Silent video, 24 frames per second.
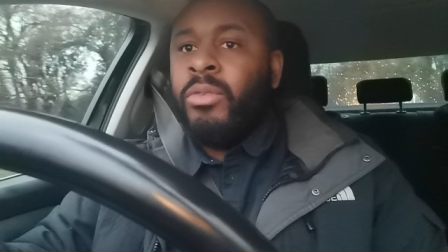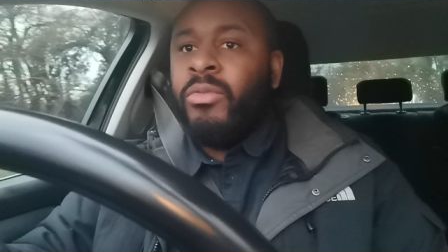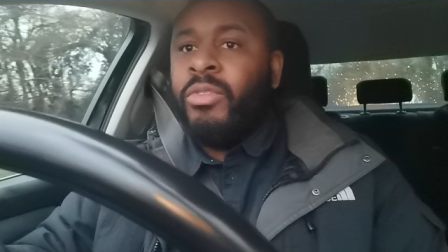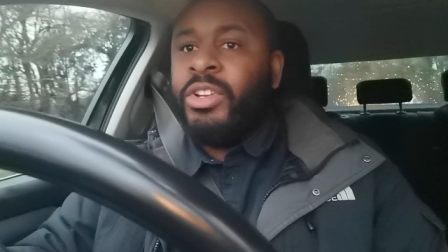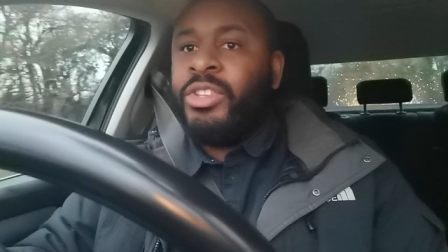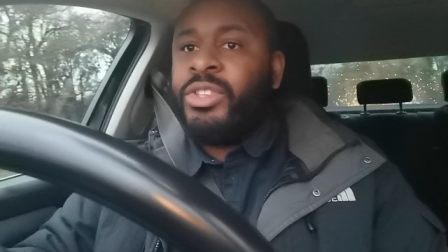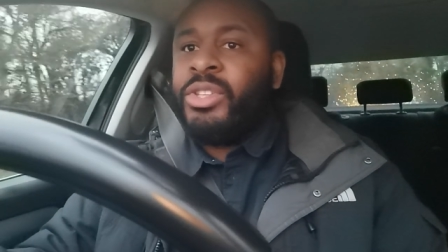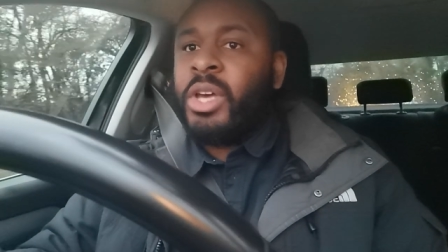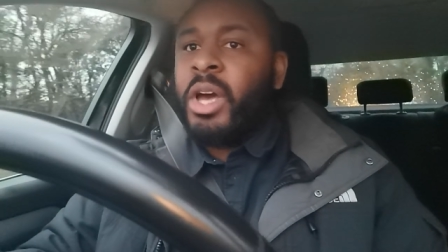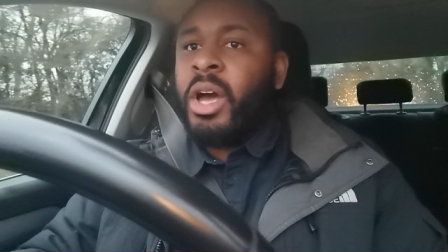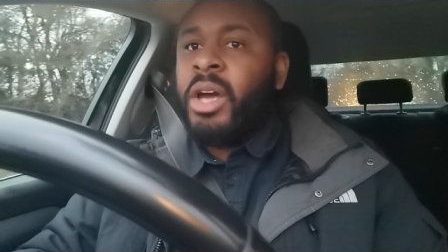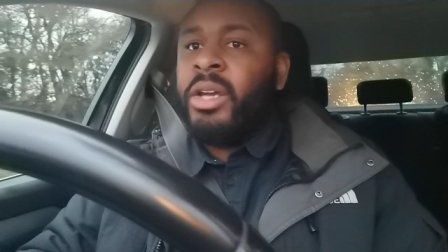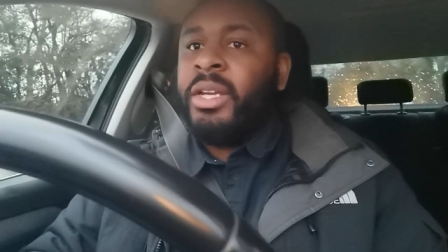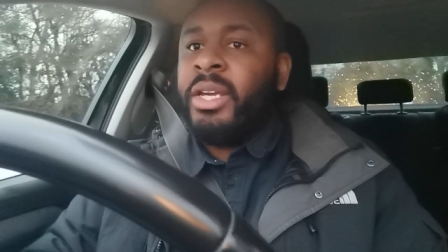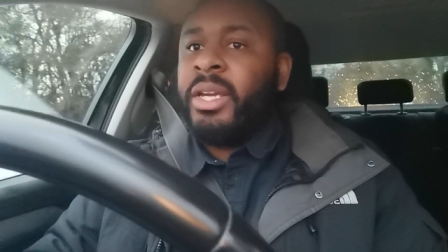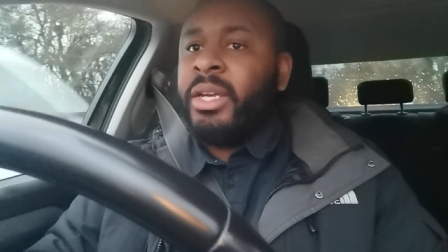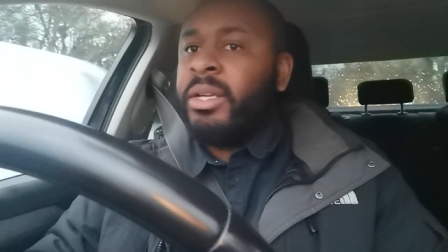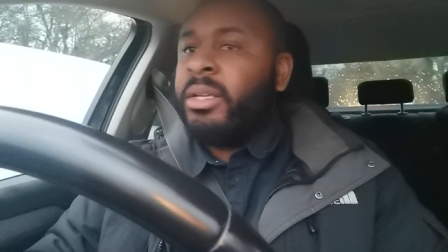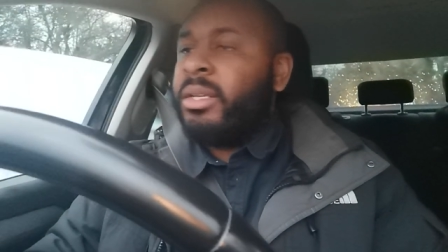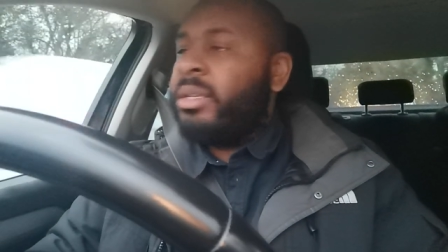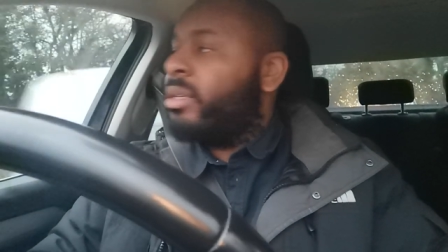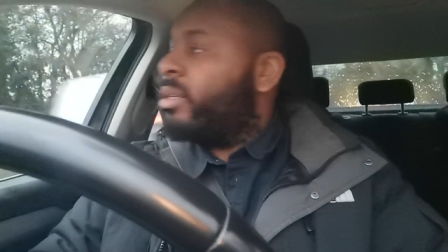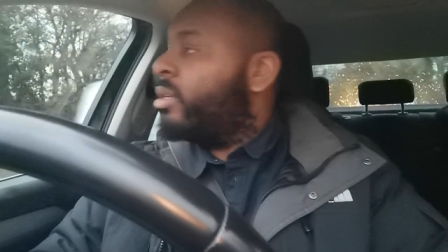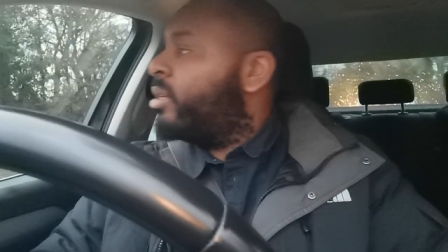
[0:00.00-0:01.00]

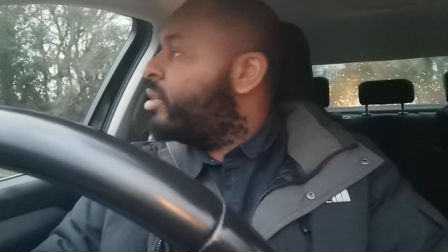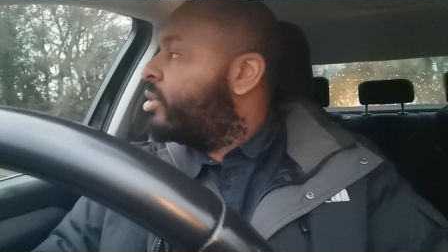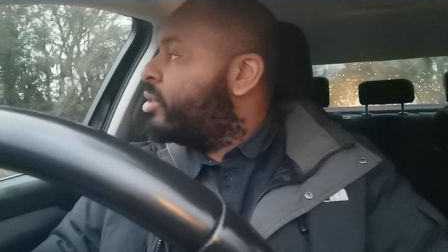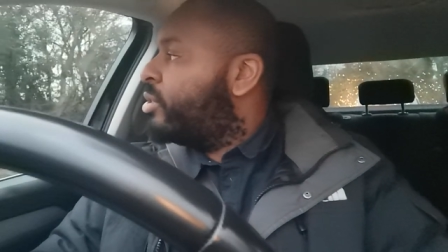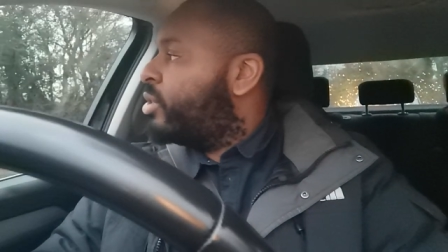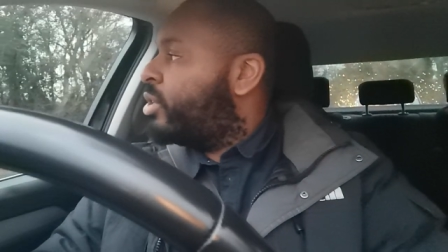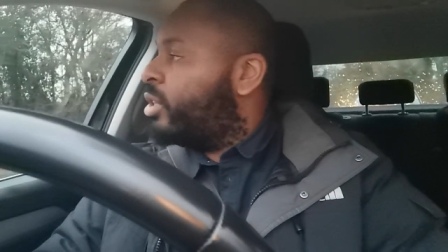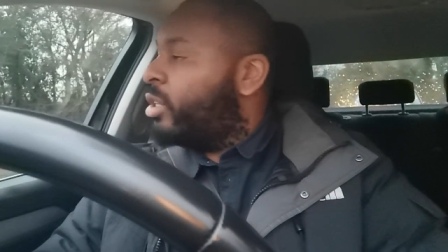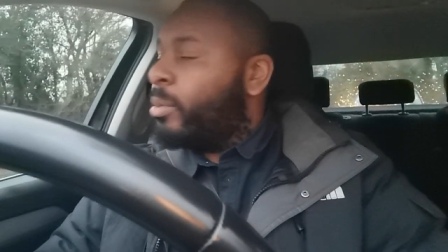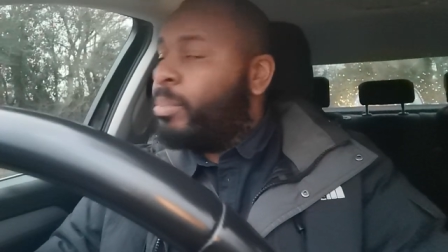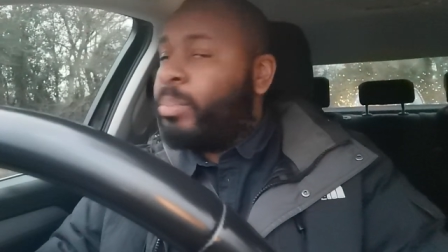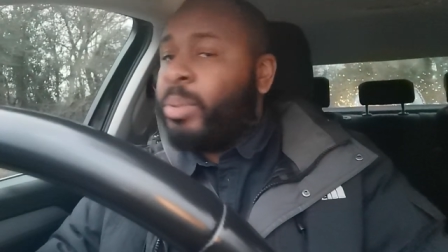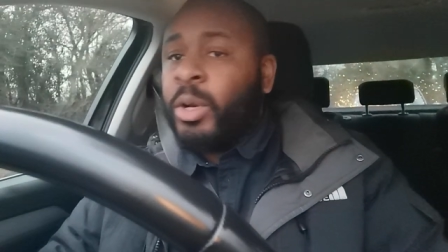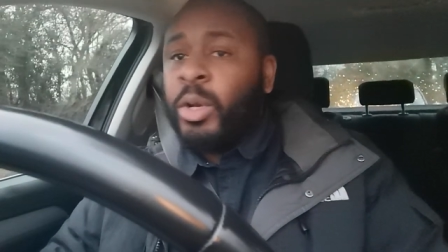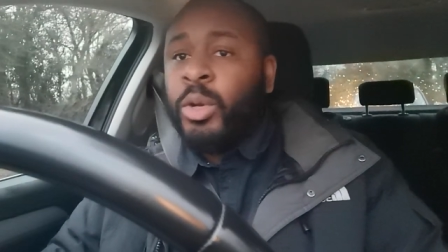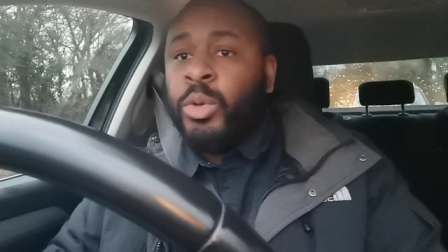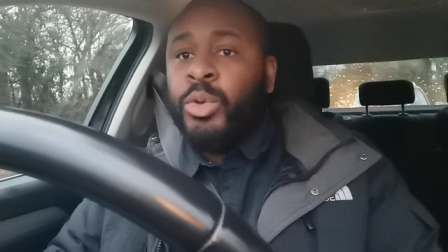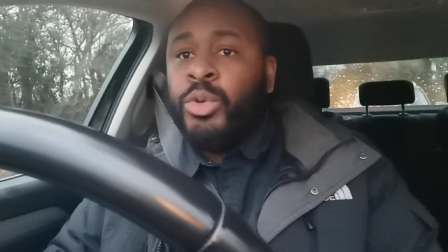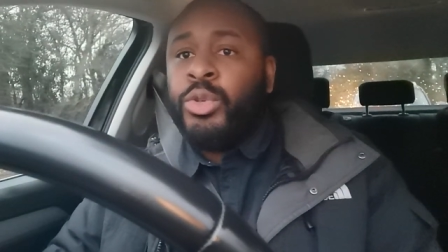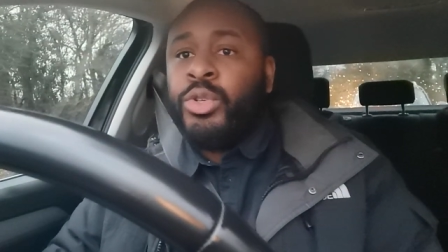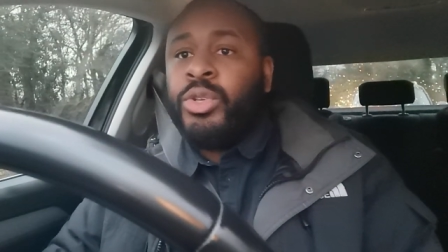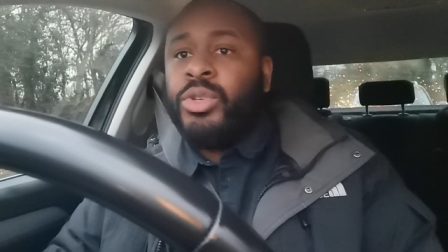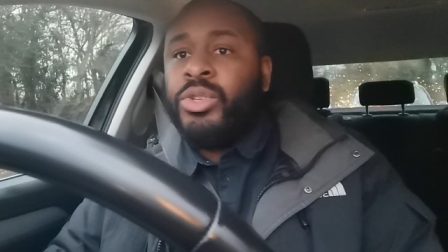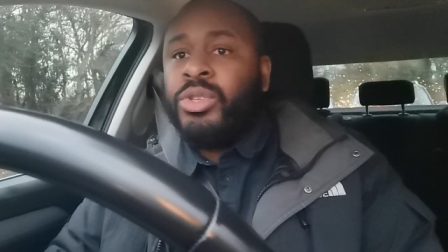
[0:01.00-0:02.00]
returning to the
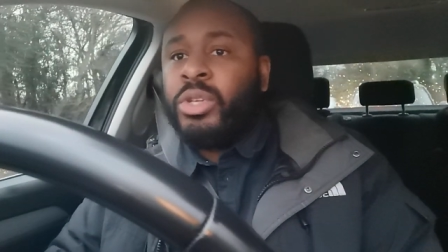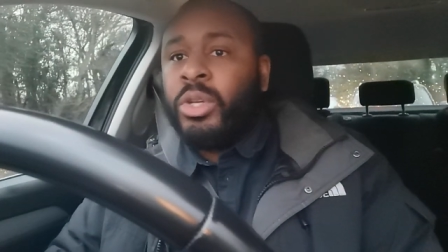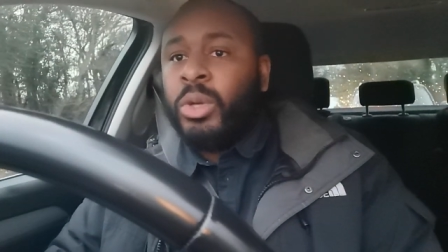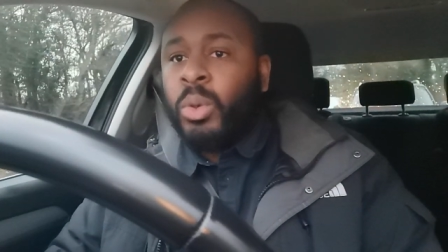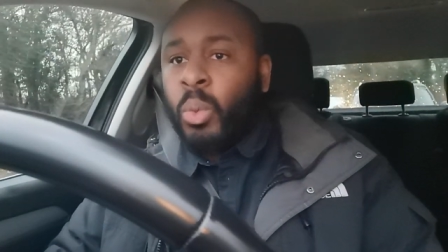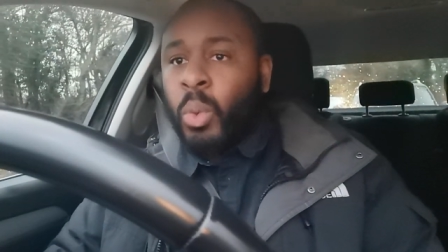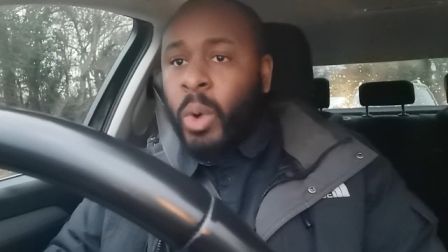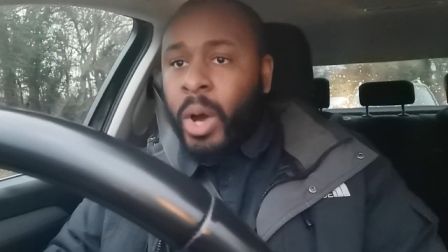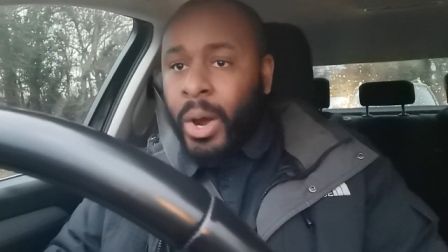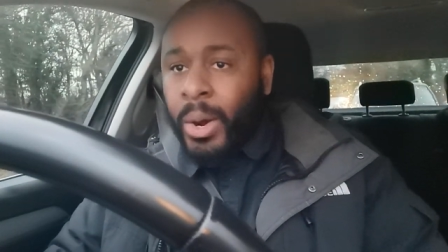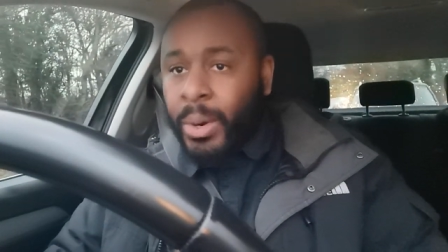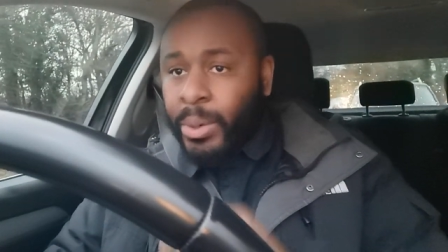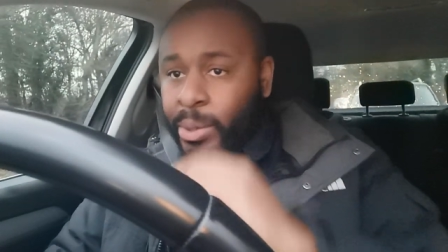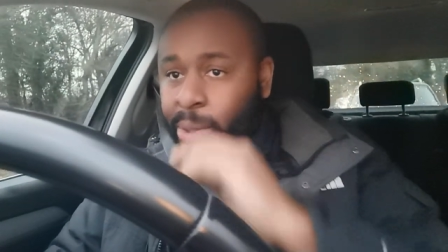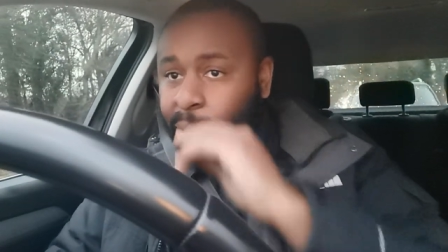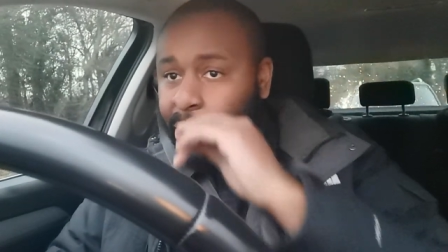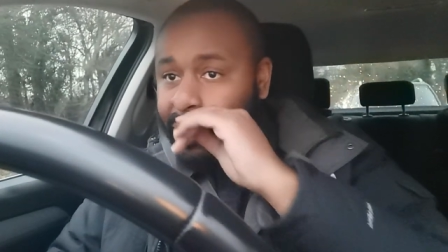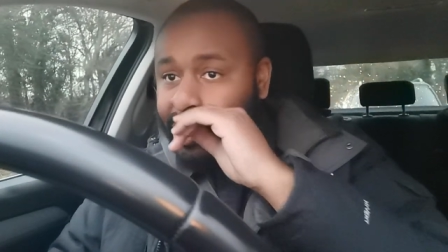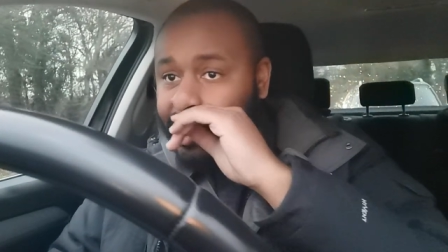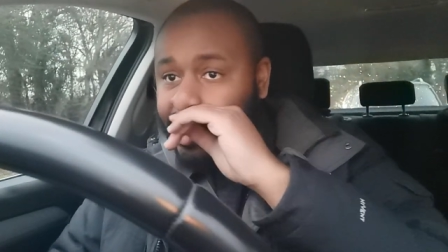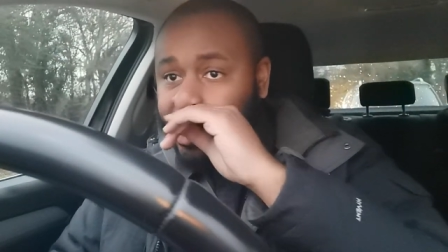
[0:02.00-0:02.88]
pollutions of the world.